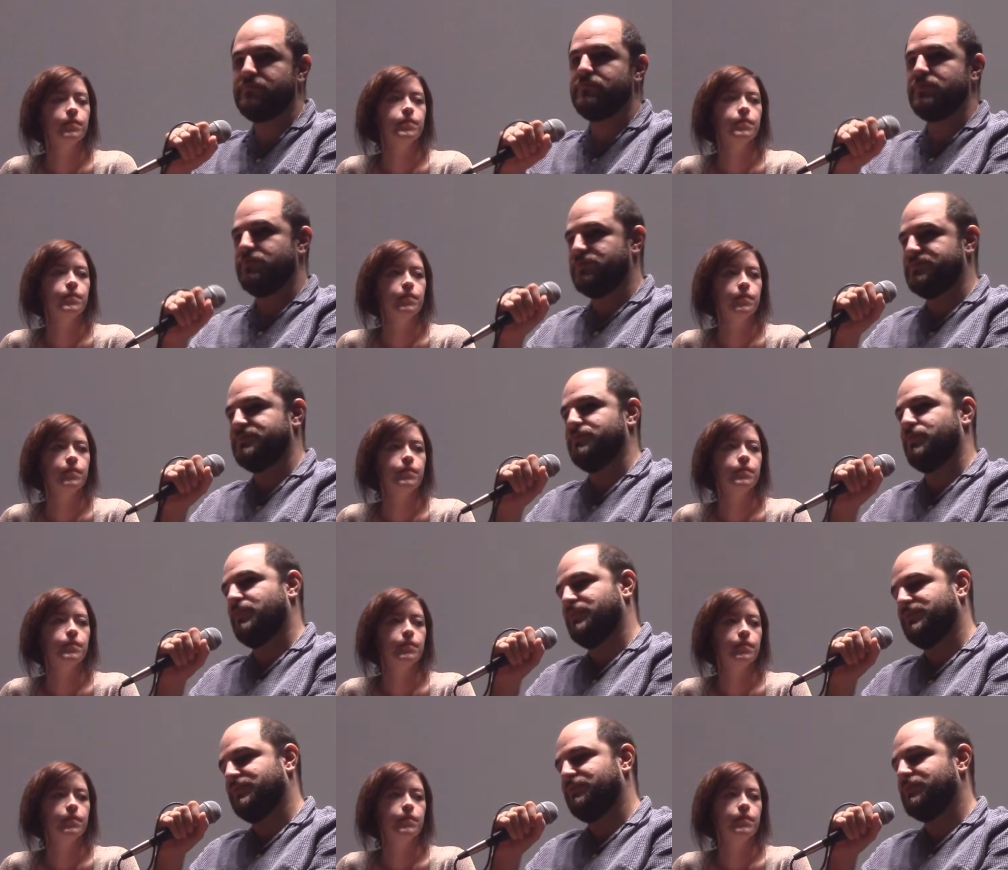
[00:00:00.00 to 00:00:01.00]
Speaker 1: it was a
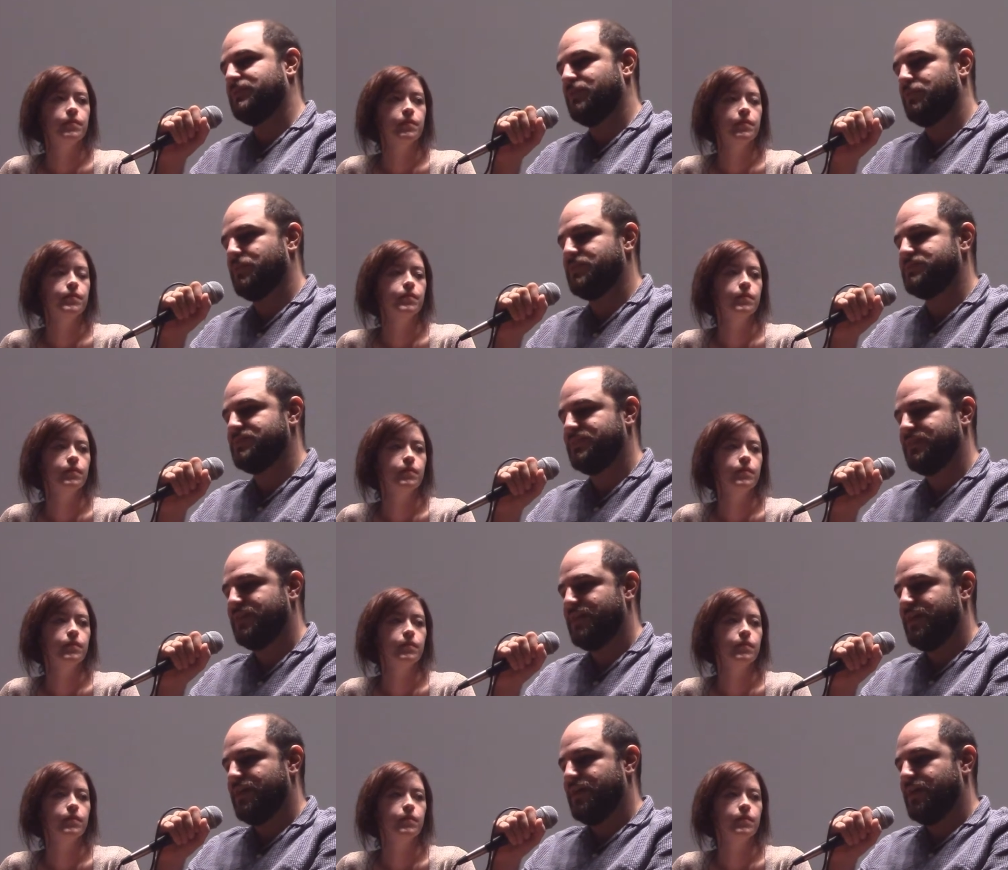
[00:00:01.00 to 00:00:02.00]
relatively low budget,
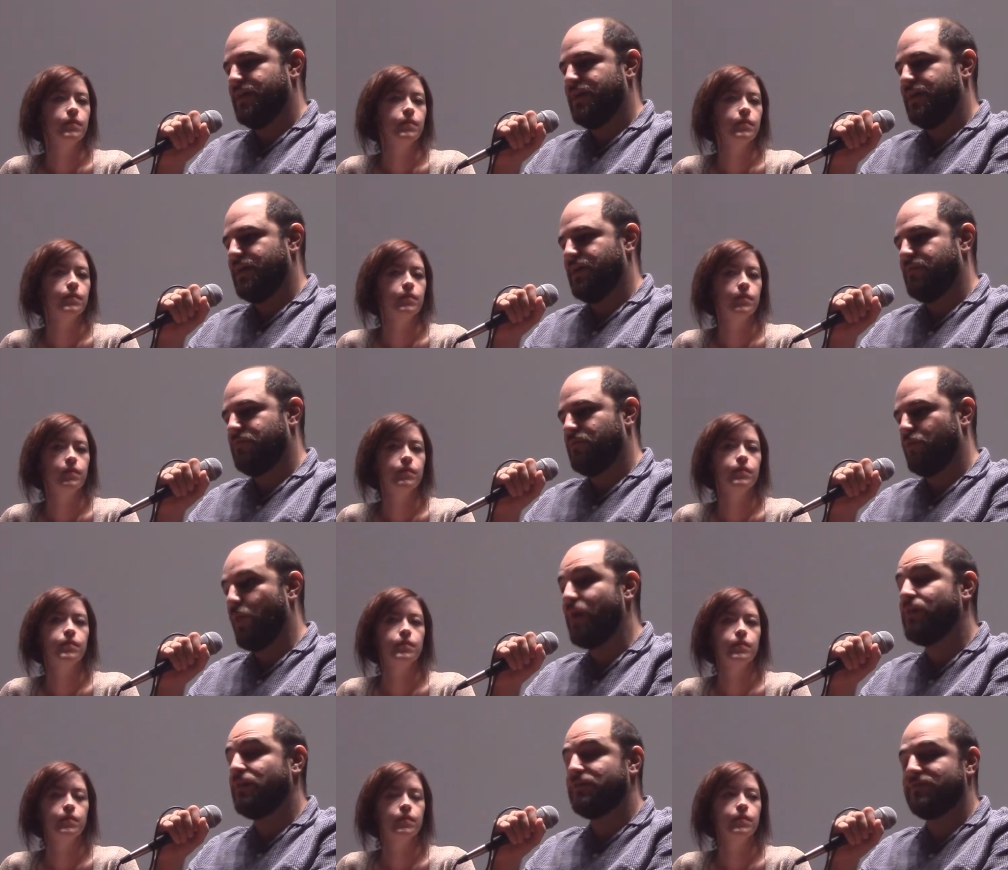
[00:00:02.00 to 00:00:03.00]
um,
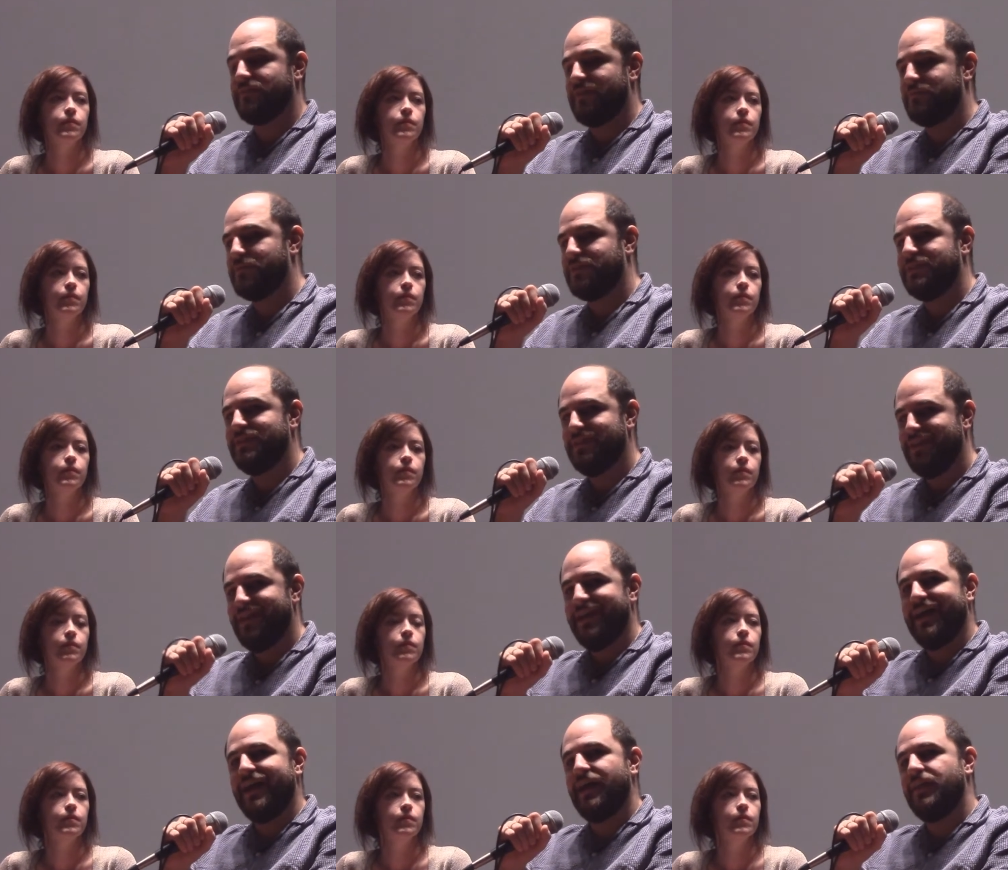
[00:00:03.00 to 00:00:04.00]
well under five million,
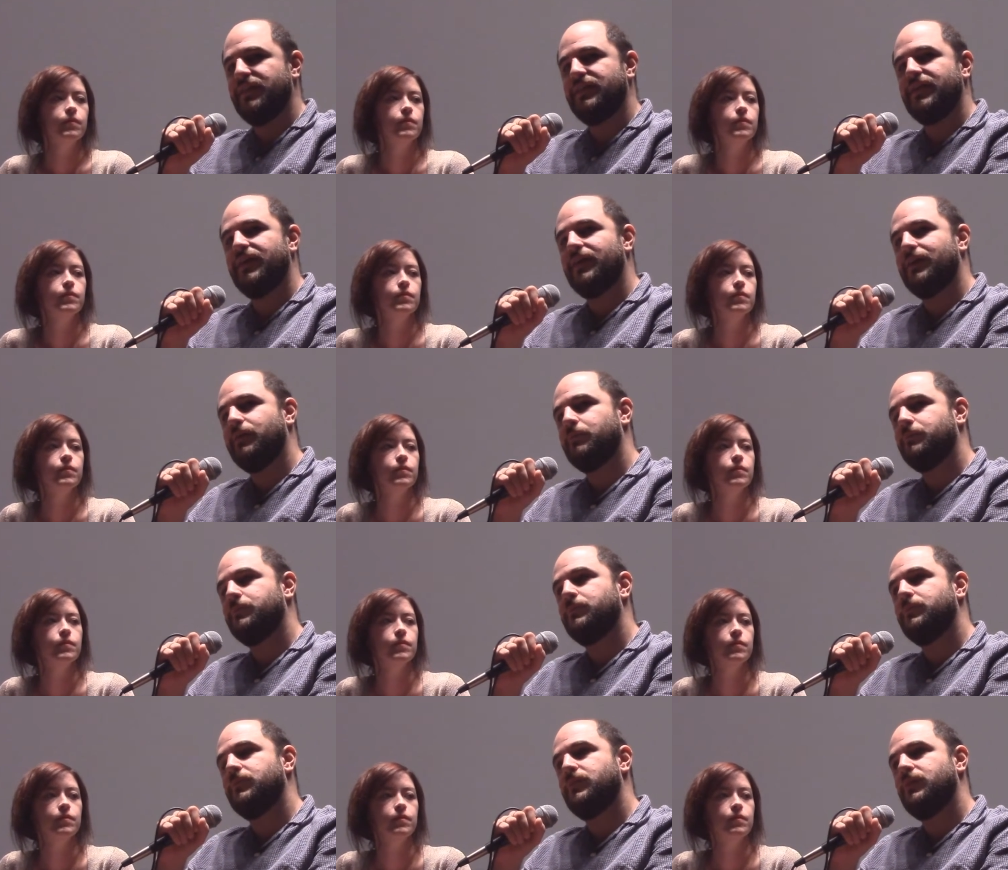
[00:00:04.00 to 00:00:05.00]
and
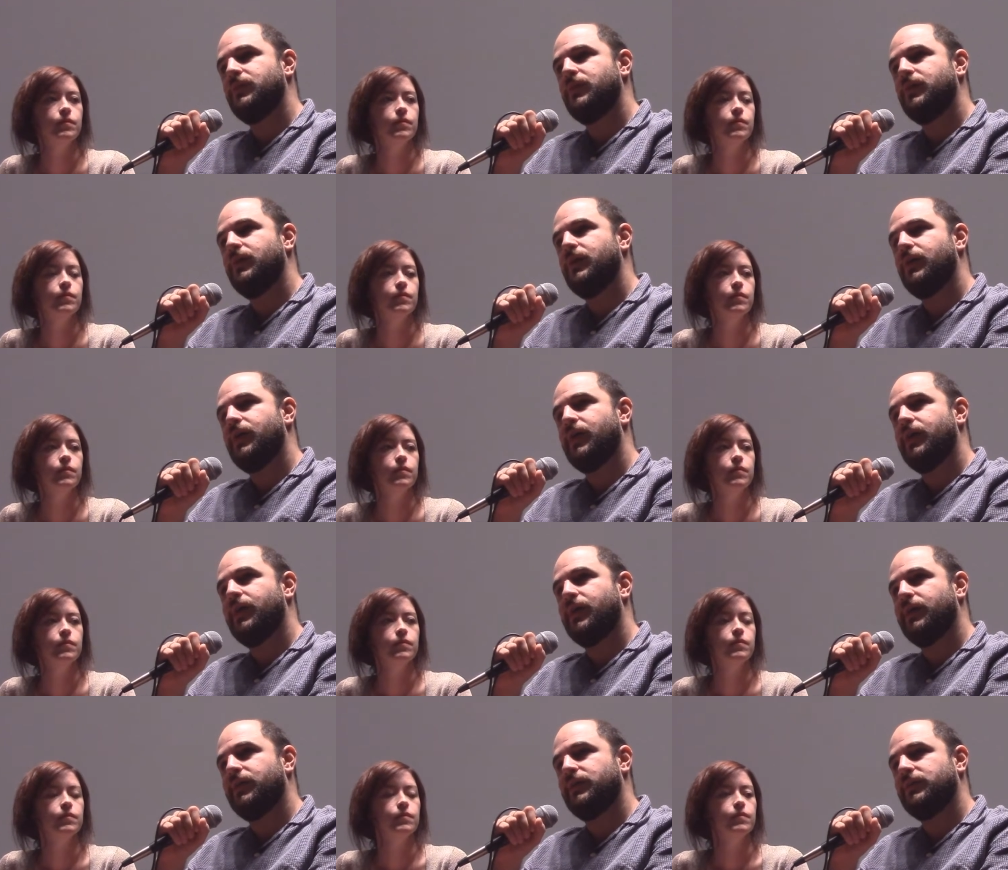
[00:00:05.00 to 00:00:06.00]
um,
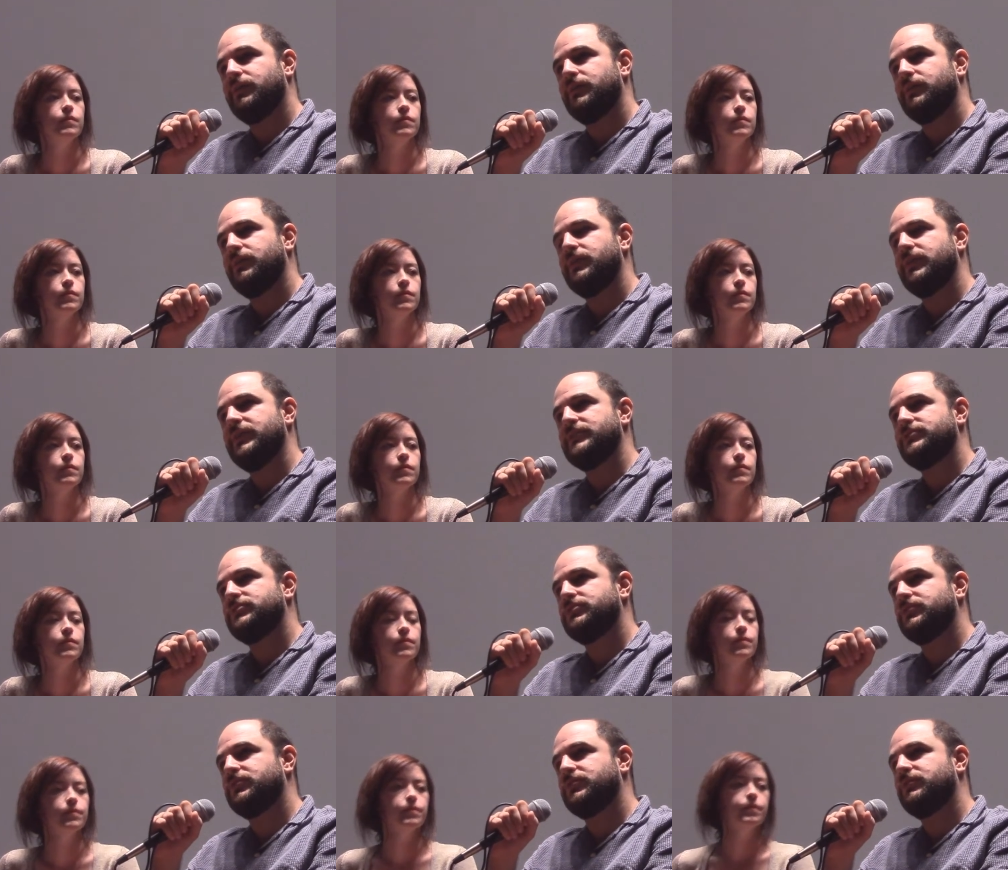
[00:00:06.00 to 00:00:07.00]
uh, it
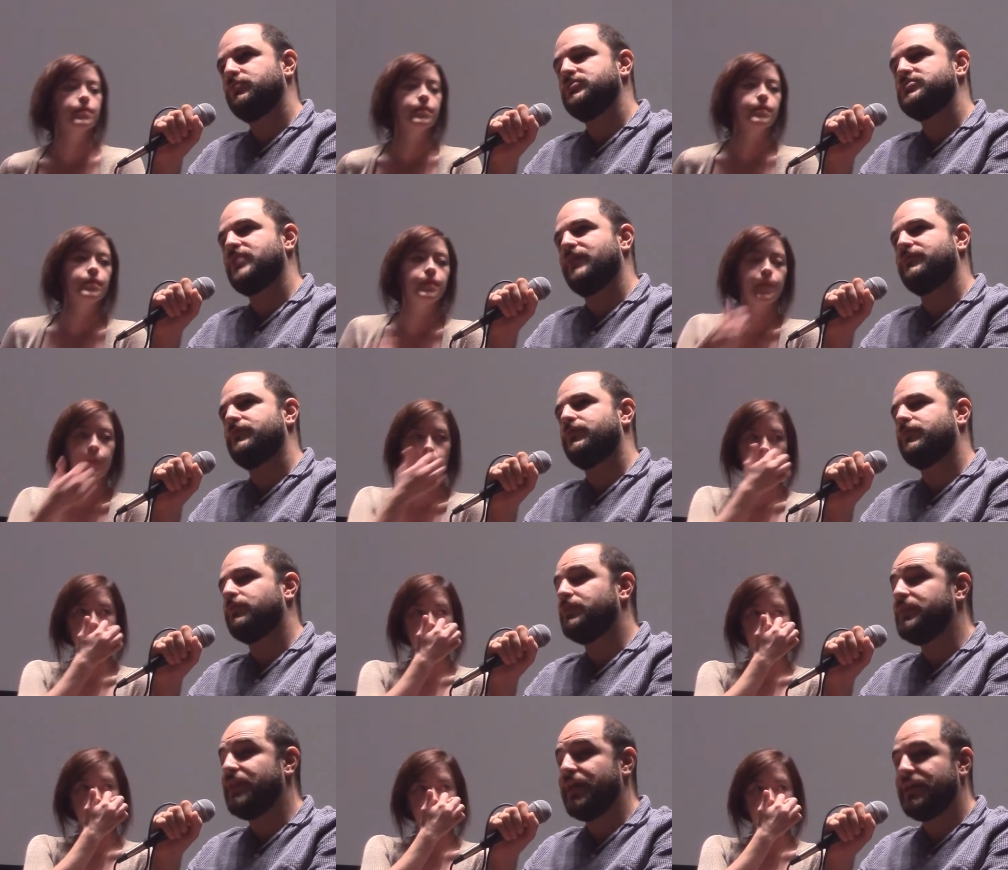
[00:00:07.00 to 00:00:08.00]
took, we shot for
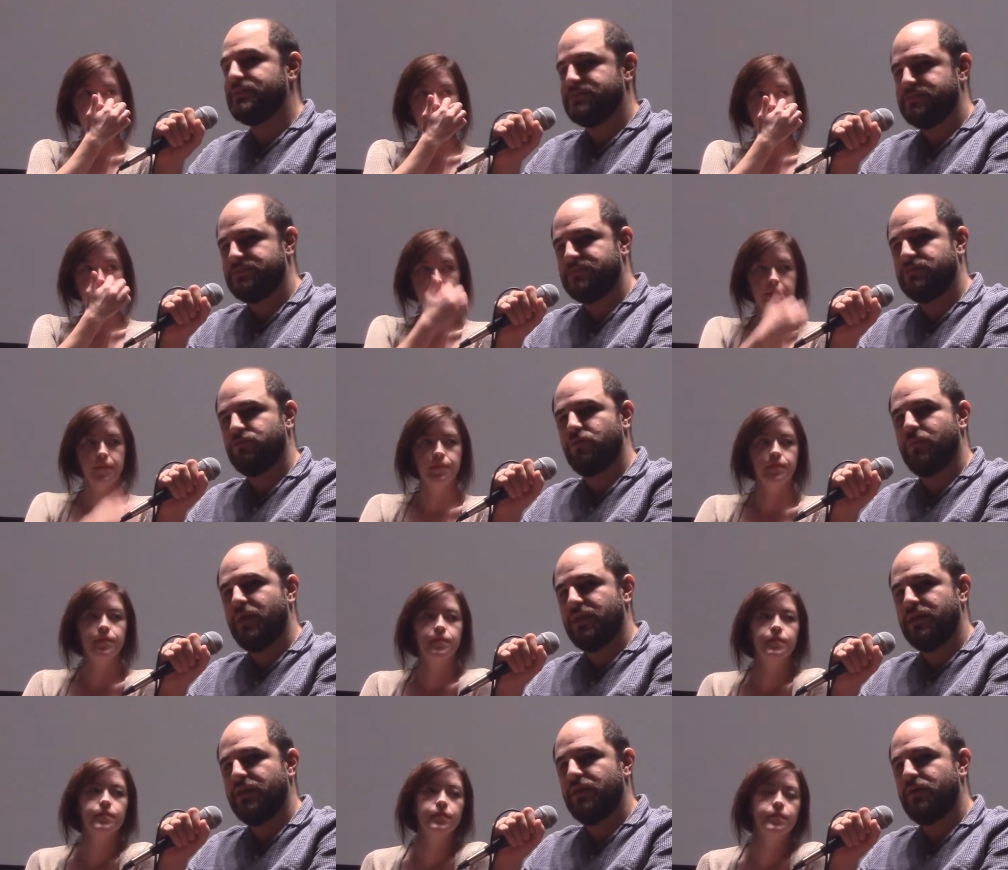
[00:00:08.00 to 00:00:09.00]
30 days in
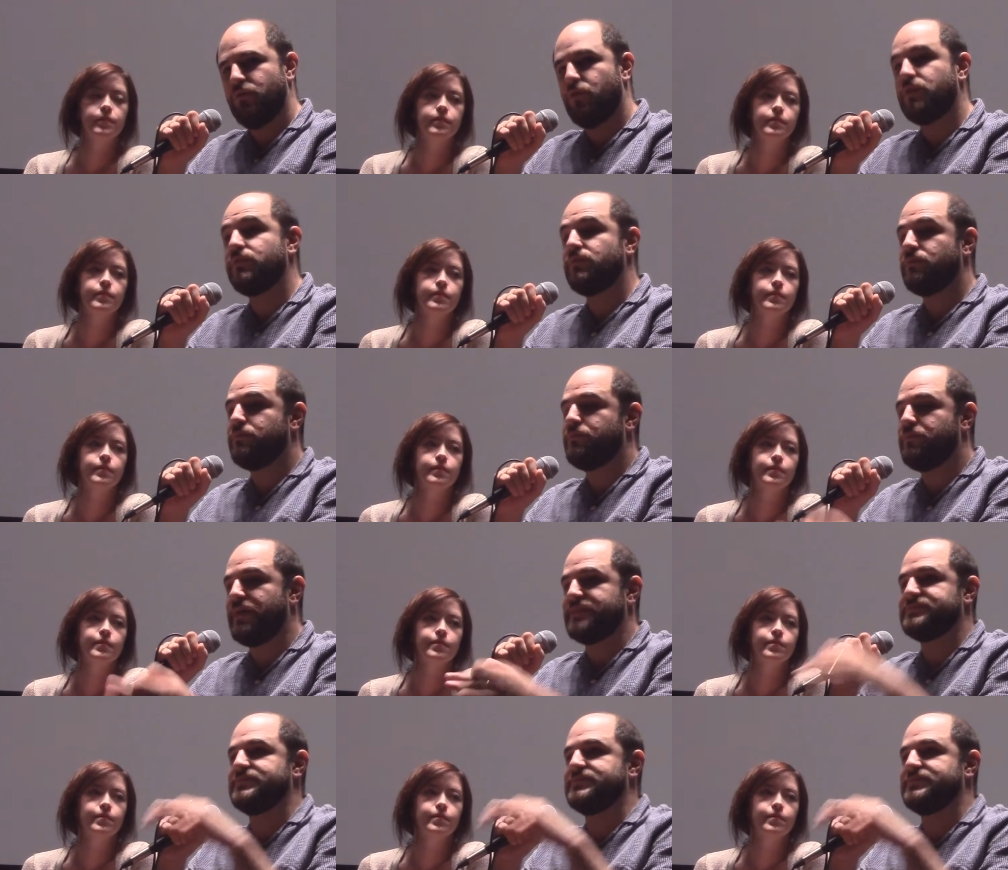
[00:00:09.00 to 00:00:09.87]
Romania. One of the best